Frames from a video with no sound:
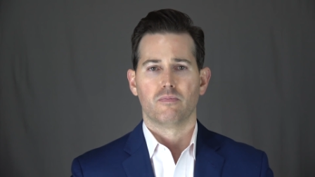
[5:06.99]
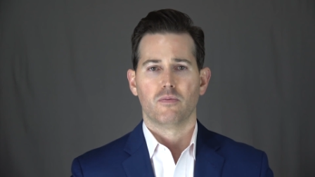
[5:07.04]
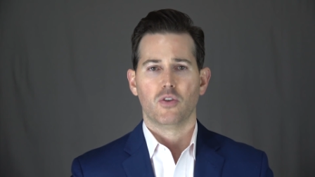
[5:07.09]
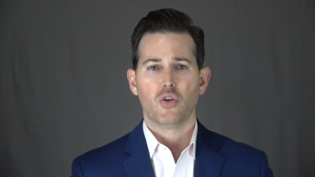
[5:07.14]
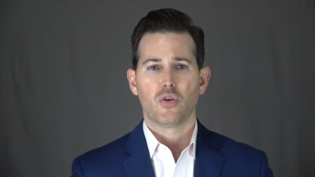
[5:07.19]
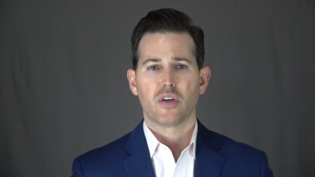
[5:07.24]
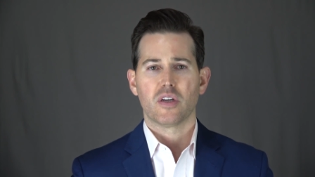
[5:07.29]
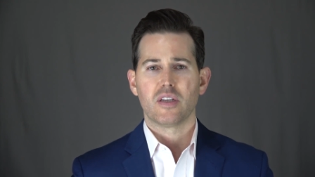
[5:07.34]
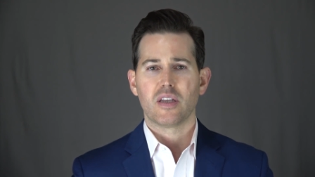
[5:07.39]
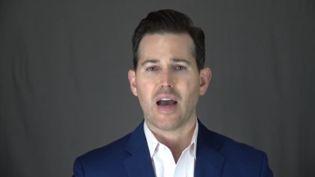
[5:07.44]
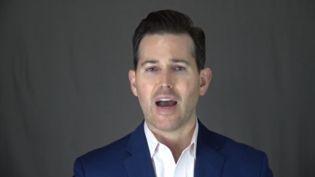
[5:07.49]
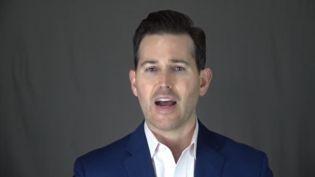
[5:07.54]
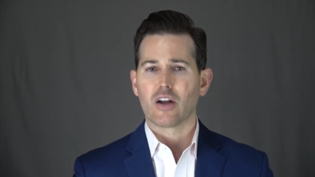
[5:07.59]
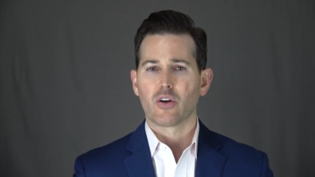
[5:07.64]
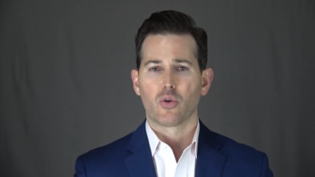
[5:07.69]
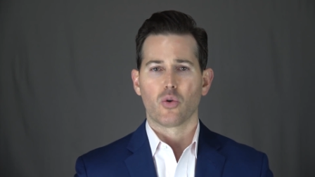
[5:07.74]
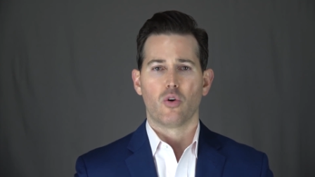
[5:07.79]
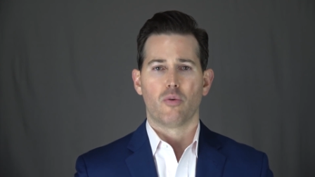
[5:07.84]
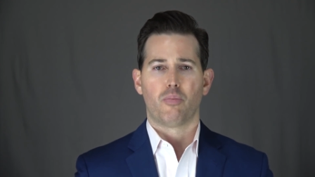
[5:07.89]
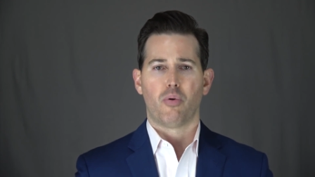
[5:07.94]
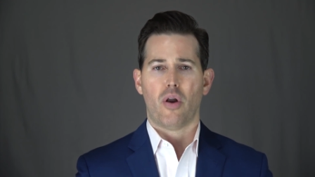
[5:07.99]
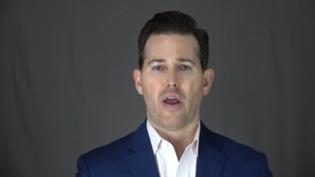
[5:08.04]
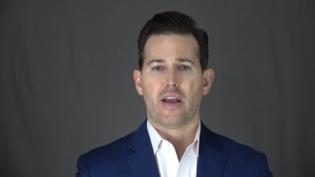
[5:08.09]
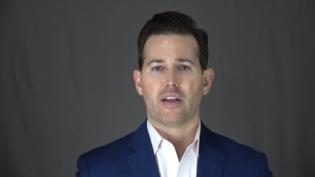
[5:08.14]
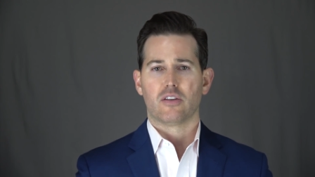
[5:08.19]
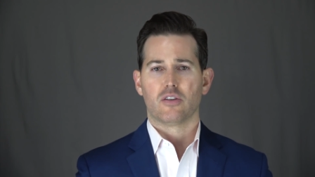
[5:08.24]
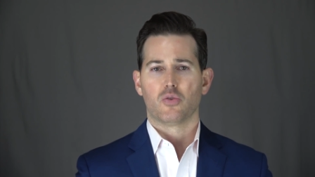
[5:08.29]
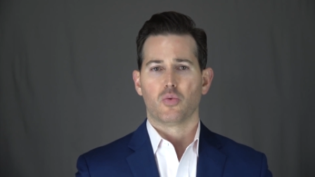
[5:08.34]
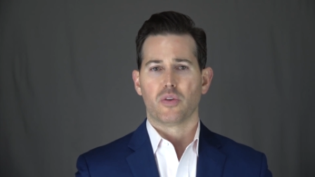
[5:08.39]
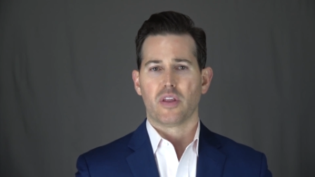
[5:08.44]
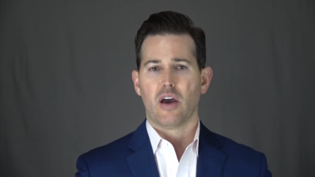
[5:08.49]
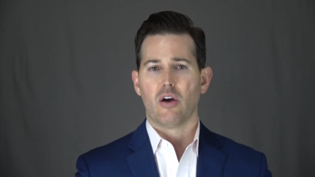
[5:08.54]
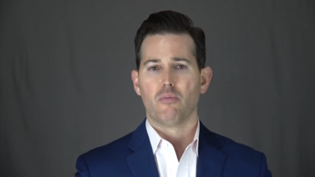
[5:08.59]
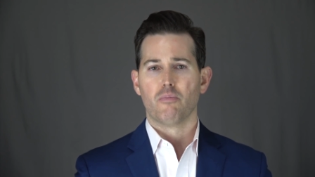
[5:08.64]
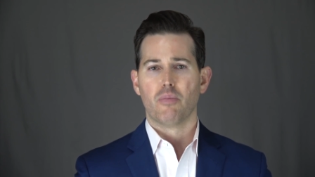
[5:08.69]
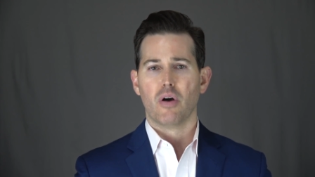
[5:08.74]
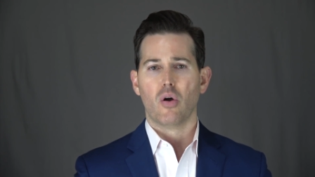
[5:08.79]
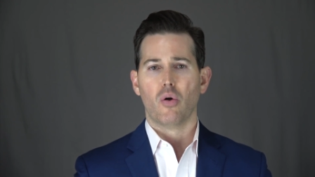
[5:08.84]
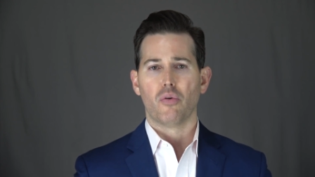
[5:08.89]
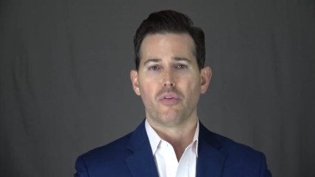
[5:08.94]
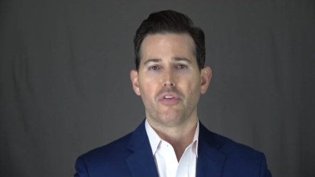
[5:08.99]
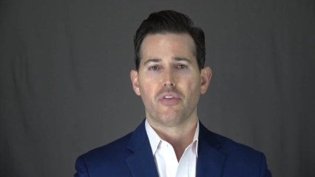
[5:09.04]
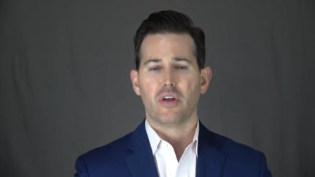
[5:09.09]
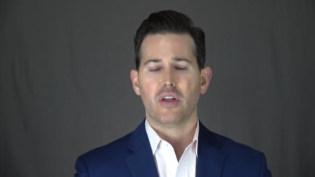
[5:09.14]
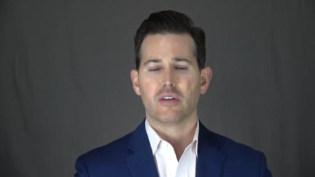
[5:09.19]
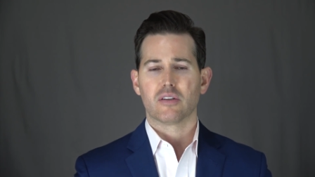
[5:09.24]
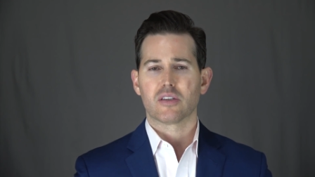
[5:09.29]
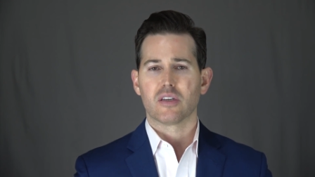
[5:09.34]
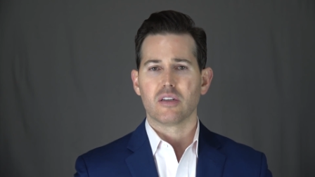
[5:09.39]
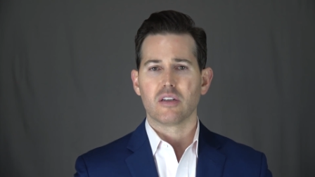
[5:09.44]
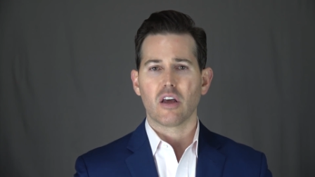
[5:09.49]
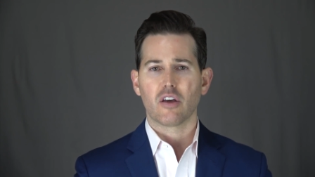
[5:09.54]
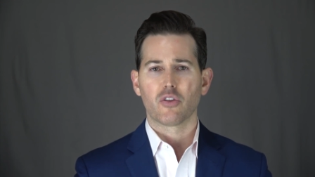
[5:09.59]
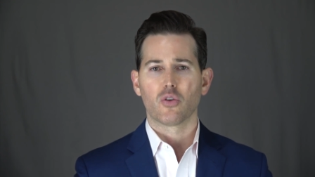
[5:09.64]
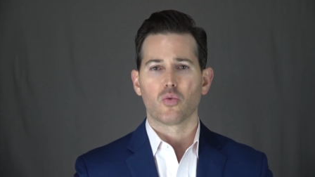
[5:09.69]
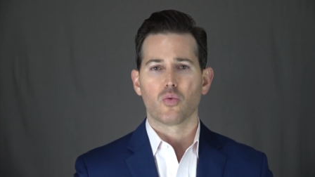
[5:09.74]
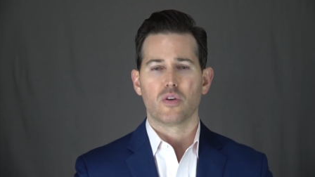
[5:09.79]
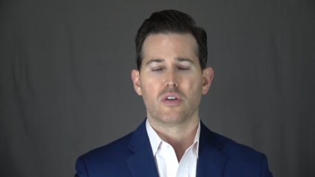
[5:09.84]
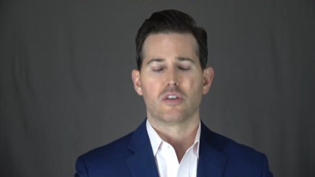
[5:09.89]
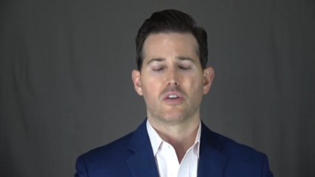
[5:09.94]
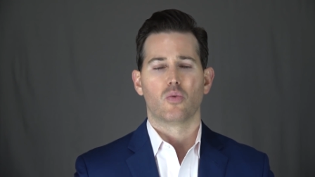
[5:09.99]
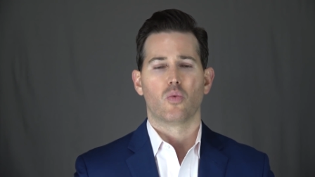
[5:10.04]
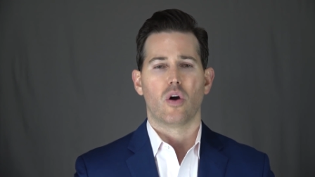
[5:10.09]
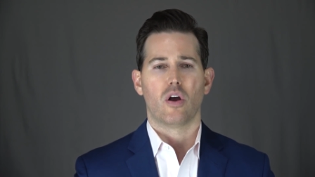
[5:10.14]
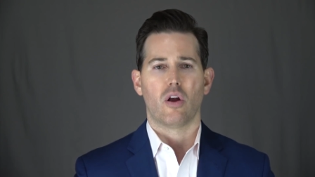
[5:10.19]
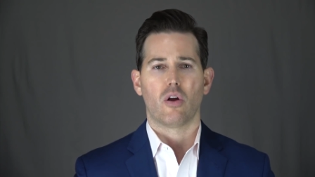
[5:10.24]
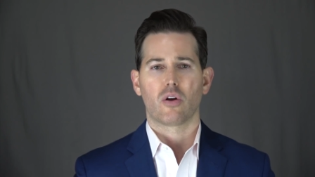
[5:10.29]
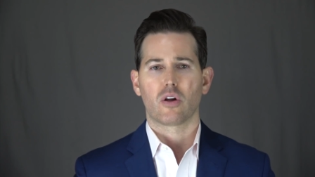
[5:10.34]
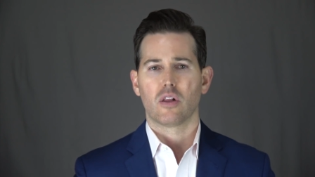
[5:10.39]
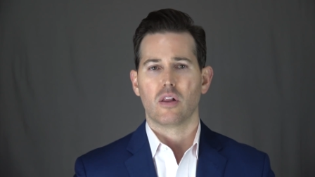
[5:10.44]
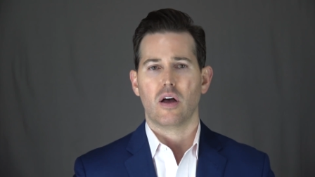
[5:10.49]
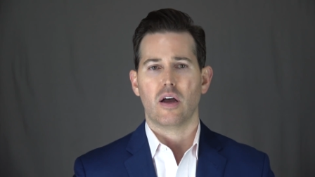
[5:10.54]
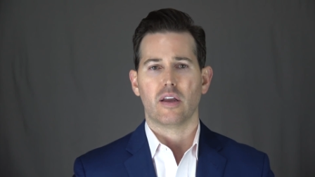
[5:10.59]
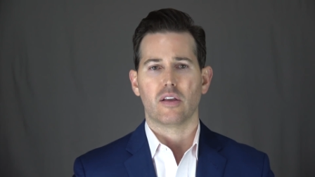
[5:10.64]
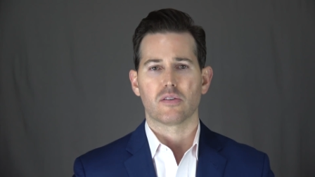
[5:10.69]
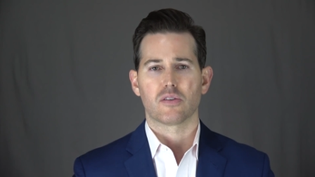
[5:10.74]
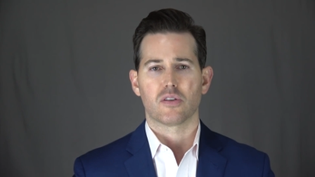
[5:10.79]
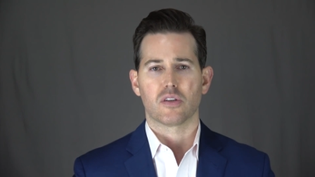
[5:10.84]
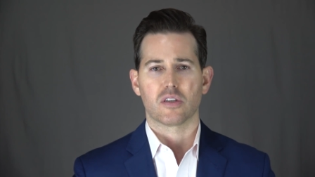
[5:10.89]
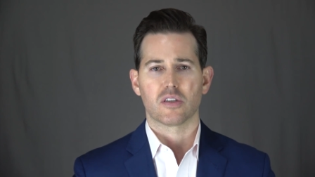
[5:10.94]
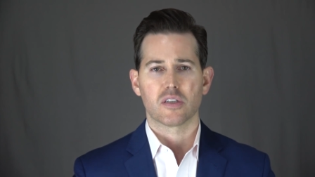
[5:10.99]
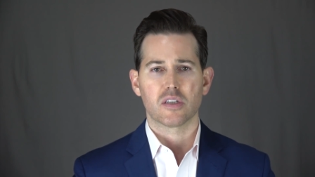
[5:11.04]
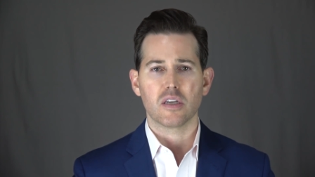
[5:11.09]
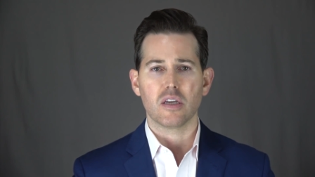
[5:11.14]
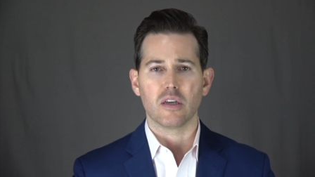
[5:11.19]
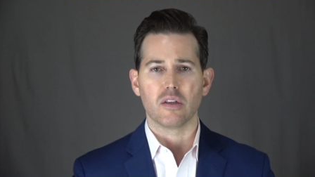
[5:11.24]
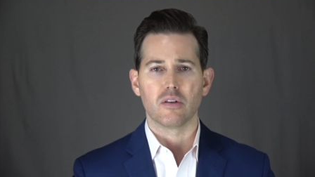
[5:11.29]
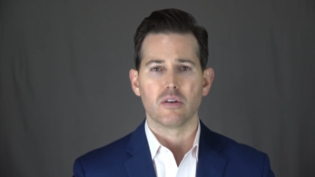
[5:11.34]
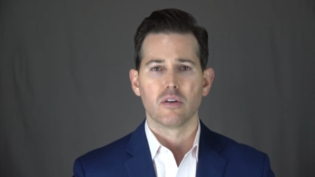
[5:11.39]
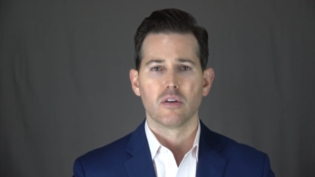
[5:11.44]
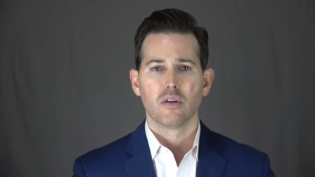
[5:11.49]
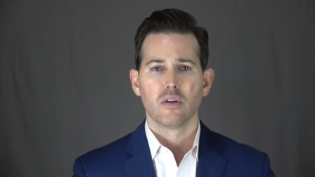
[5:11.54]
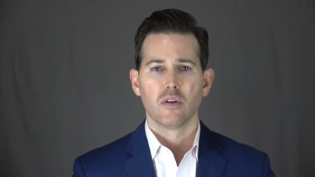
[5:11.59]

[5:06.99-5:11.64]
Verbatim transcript: You cannot grow a practice without both, and it's another reason why our clients succeed.